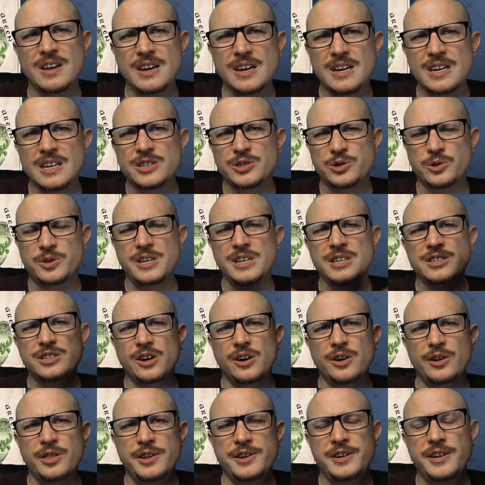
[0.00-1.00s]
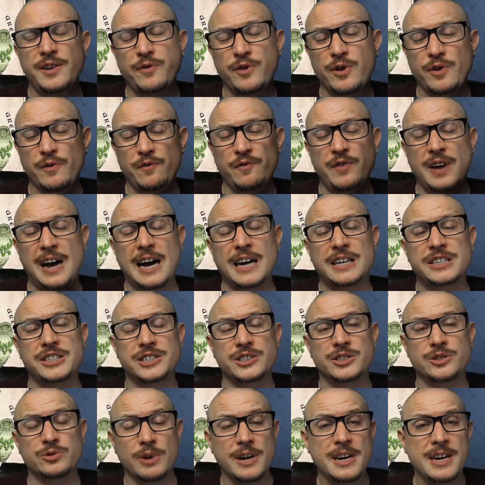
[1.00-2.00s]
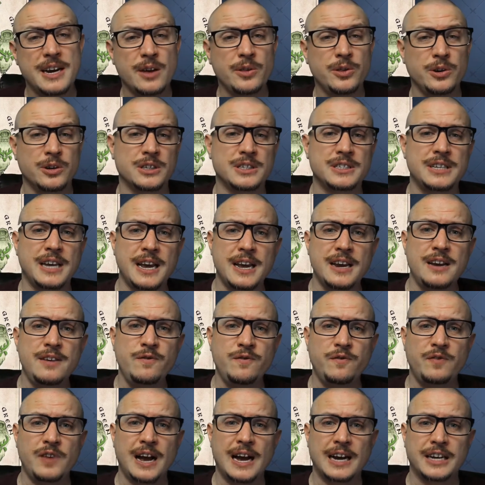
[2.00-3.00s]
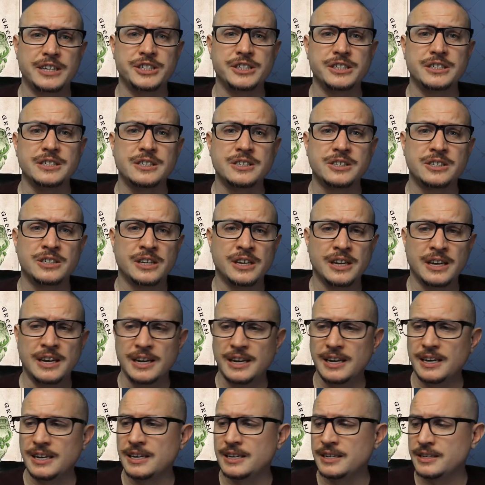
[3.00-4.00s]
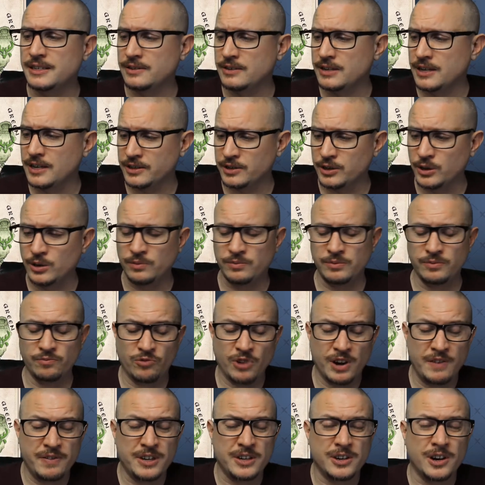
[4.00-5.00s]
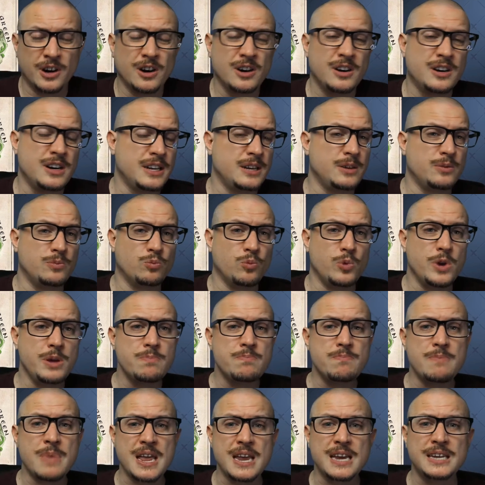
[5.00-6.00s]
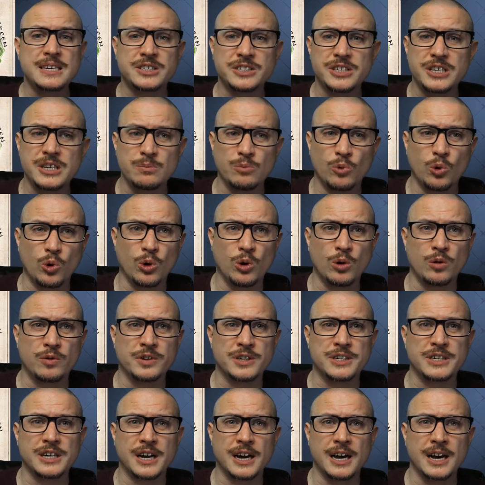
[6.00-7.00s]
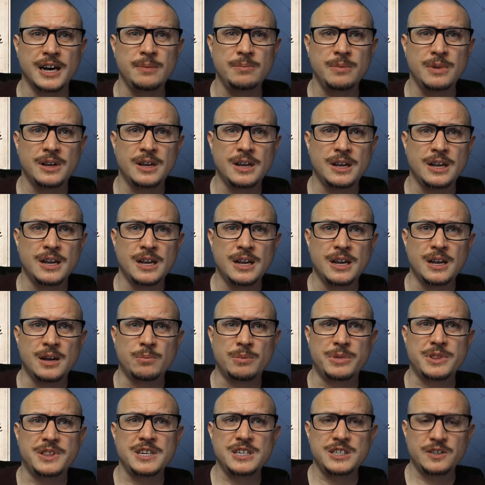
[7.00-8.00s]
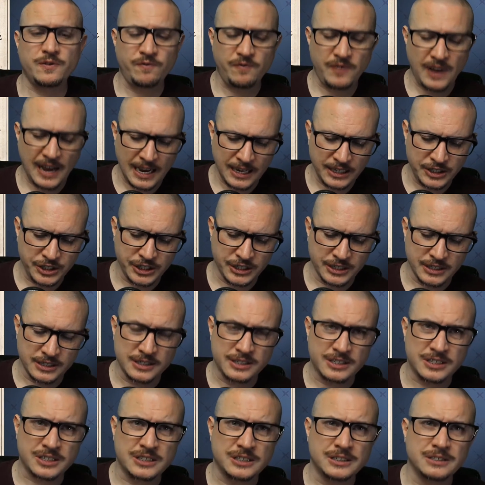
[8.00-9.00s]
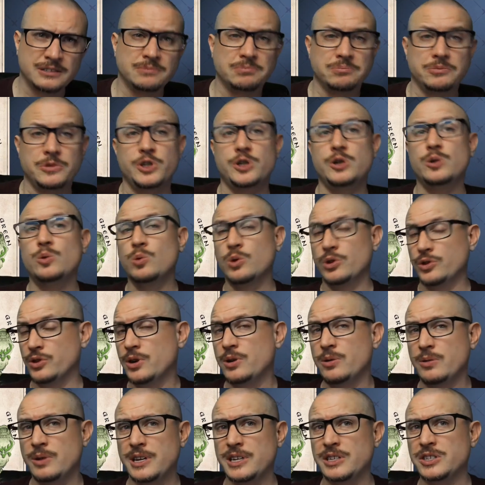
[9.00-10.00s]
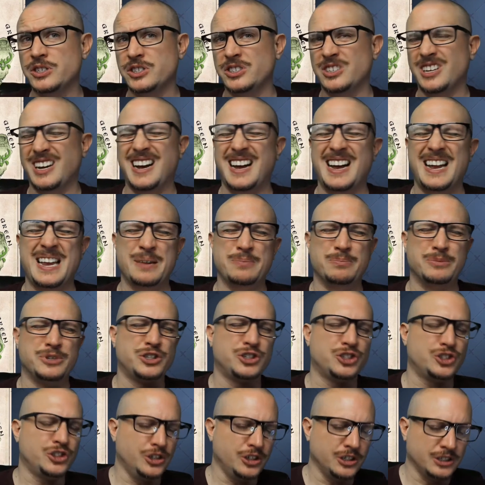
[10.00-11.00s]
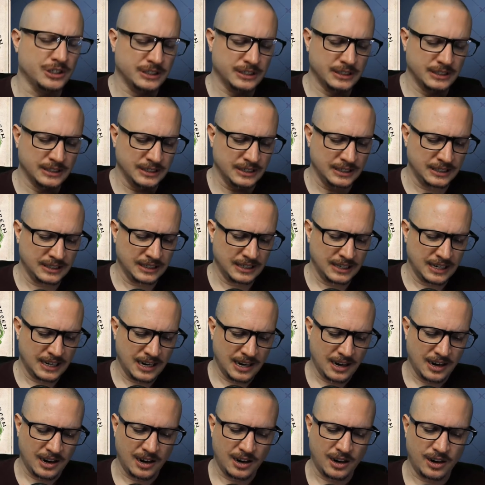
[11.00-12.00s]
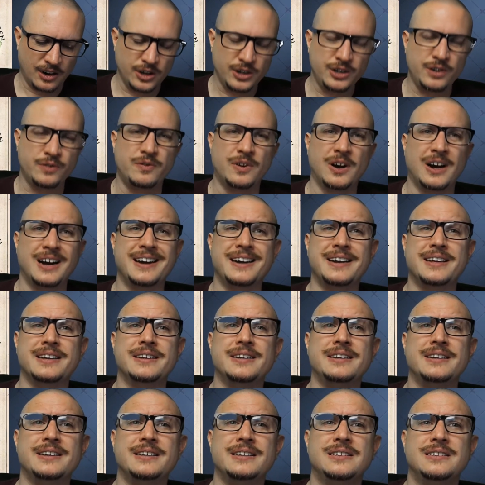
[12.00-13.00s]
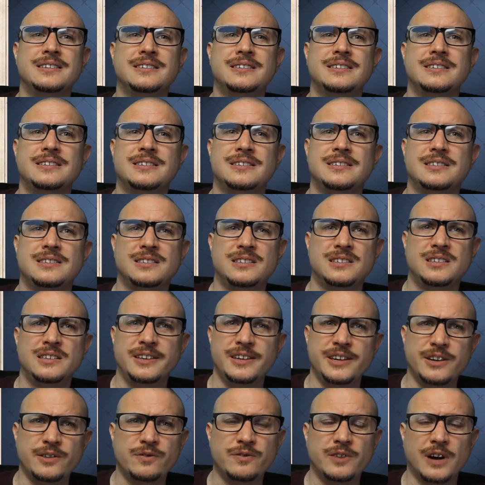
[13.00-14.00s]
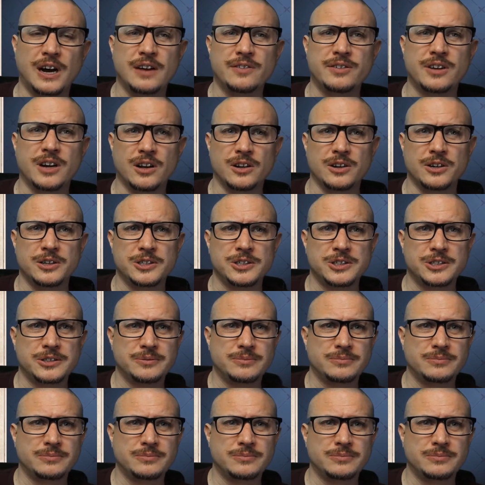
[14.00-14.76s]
So these are the different factions. Right now there are 10 factions in Rivengard, and we may see more over time. But these factions, you will notice, I am certain, are divided into 5 colors.